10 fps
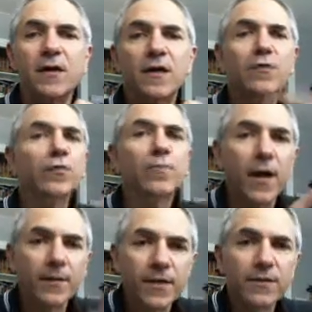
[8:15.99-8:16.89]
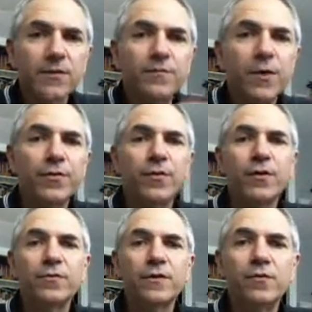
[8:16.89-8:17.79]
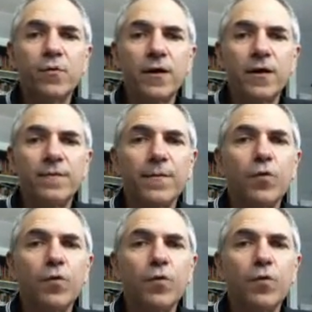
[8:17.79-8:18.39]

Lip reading: Huttenbach mentioned both of those as well.